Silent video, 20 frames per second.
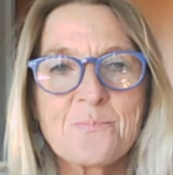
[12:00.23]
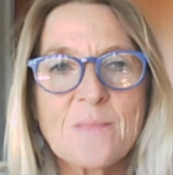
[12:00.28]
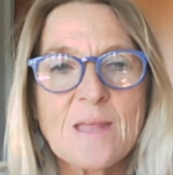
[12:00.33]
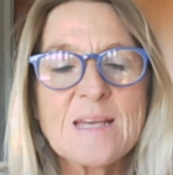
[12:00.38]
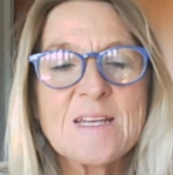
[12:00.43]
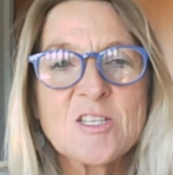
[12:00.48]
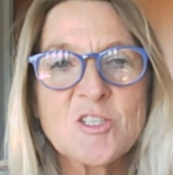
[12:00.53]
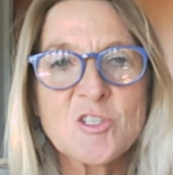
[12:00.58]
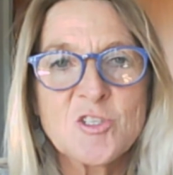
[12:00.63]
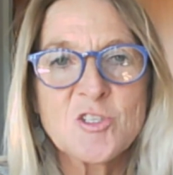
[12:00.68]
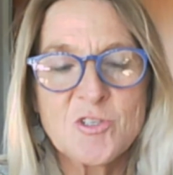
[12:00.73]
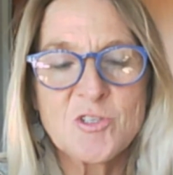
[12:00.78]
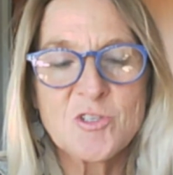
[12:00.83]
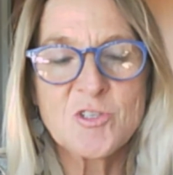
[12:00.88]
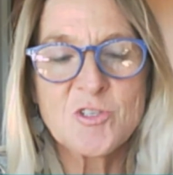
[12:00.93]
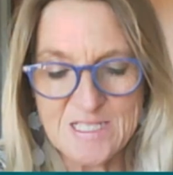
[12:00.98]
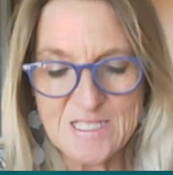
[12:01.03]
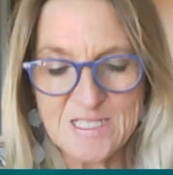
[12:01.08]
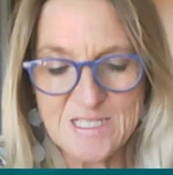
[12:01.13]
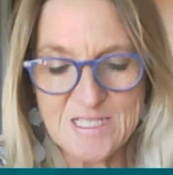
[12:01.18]
issues
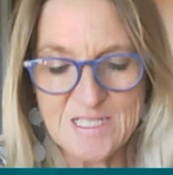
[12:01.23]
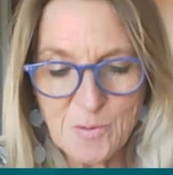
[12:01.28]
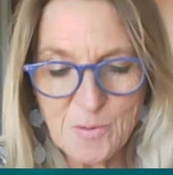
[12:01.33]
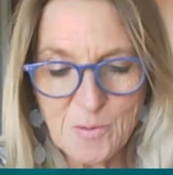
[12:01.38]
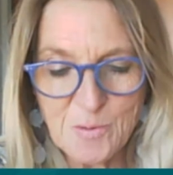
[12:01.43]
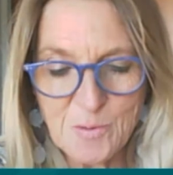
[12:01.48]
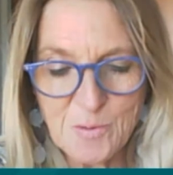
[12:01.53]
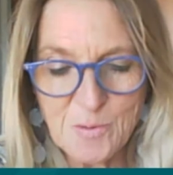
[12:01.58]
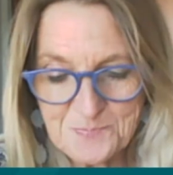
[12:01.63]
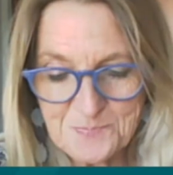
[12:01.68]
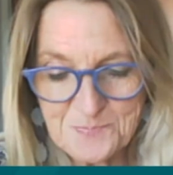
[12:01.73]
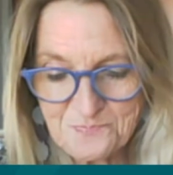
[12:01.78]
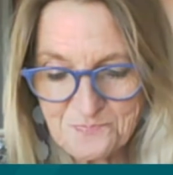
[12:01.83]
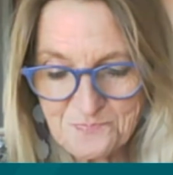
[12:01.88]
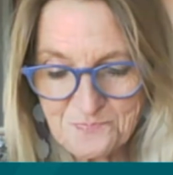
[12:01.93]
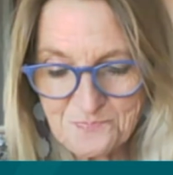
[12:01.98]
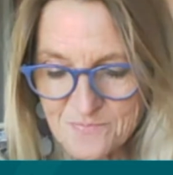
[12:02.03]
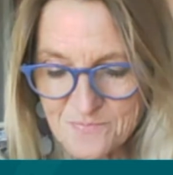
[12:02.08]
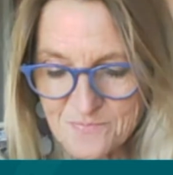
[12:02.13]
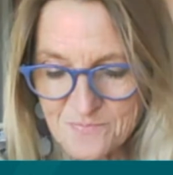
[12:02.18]
as well.
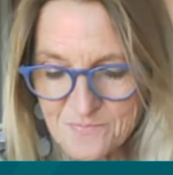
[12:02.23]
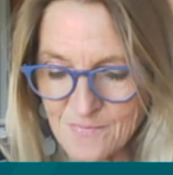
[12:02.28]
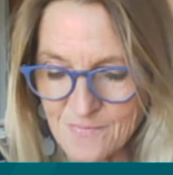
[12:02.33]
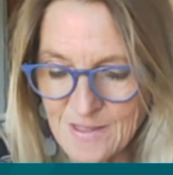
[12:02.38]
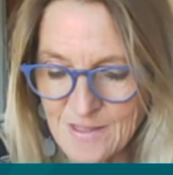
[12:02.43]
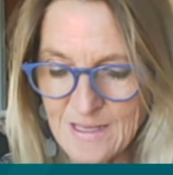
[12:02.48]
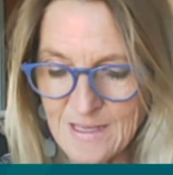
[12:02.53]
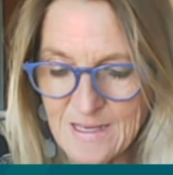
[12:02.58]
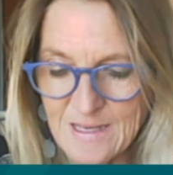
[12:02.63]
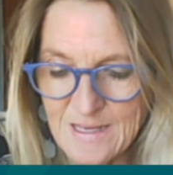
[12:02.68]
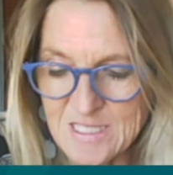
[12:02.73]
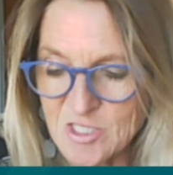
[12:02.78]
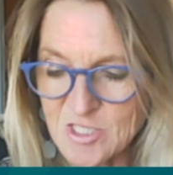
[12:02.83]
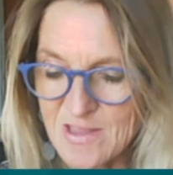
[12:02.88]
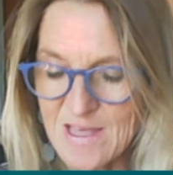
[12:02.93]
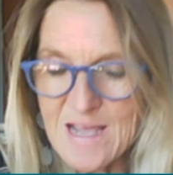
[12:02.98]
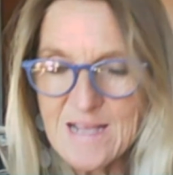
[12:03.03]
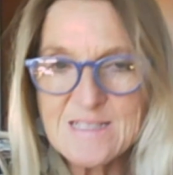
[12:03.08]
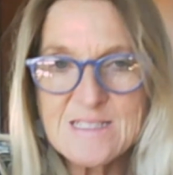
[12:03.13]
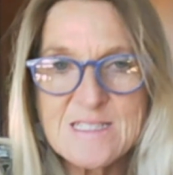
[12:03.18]
So
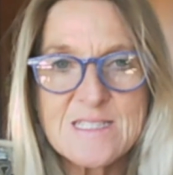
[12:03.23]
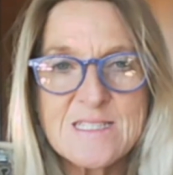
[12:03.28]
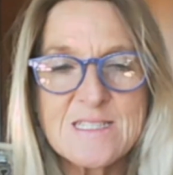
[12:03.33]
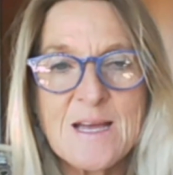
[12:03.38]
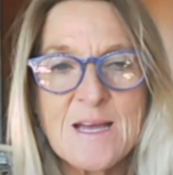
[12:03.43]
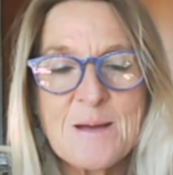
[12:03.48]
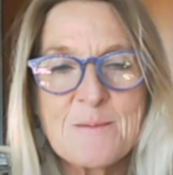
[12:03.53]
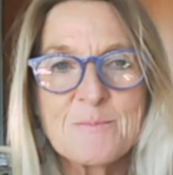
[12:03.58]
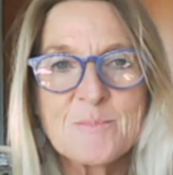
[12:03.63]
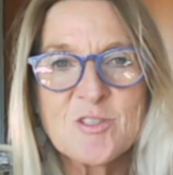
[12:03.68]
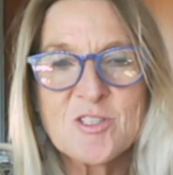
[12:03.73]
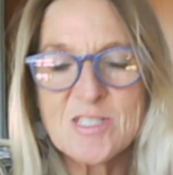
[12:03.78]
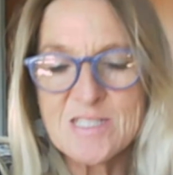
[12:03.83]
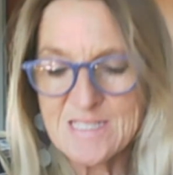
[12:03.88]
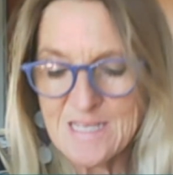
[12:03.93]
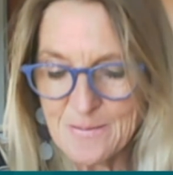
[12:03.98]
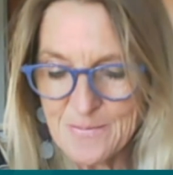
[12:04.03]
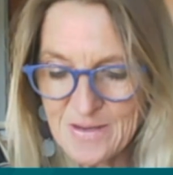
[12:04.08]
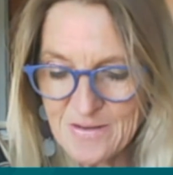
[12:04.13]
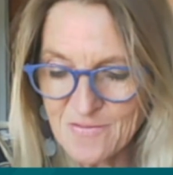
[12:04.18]
that's just
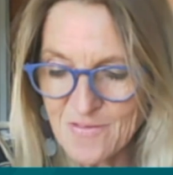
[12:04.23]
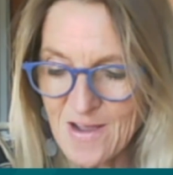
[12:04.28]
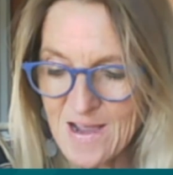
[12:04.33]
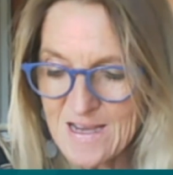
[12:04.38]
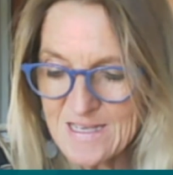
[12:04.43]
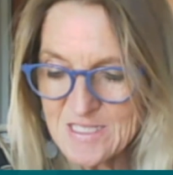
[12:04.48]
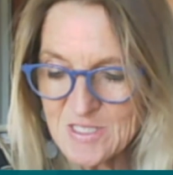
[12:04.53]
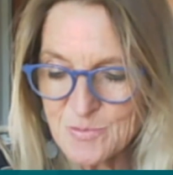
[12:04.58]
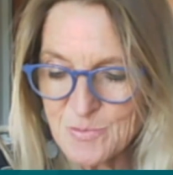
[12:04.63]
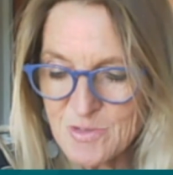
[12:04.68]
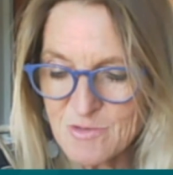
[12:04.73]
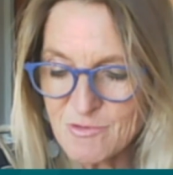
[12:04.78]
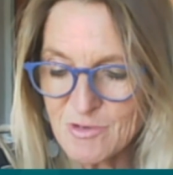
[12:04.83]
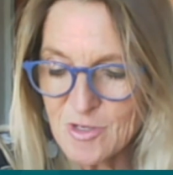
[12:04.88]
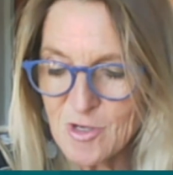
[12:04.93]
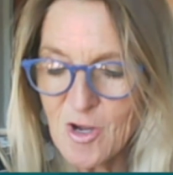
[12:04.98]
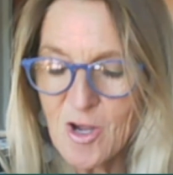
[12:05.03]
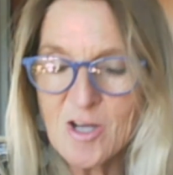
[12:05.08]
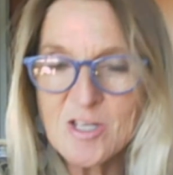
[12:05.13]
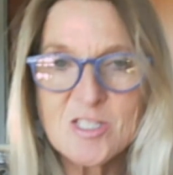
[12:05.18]
some advice with
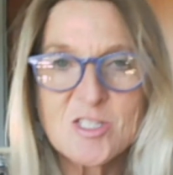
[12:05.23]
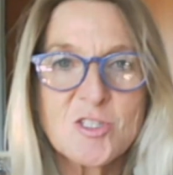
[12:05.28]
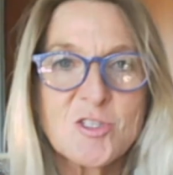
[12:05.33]
regards